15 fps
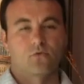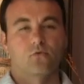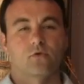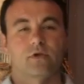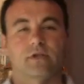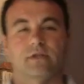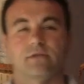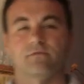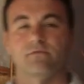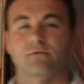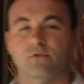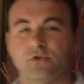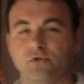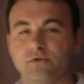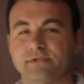we're going to
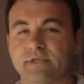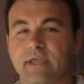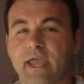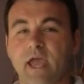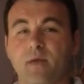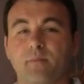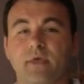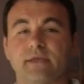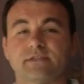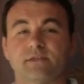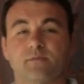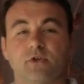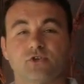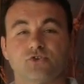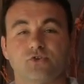use the cap as
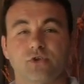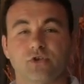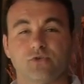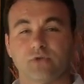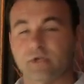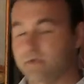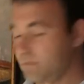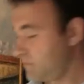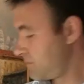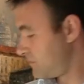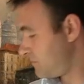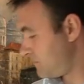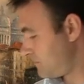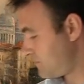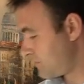the measuring unit.
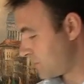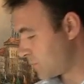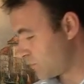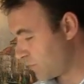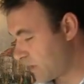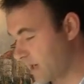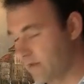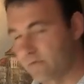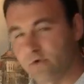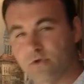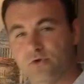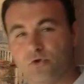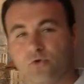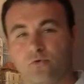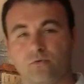We have our
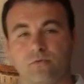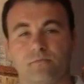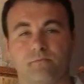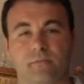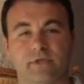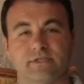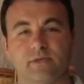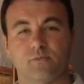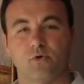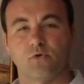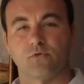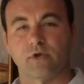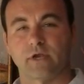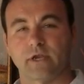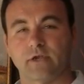little mixing
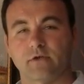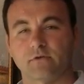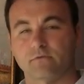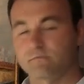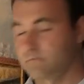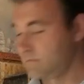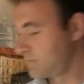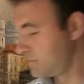bowl right here,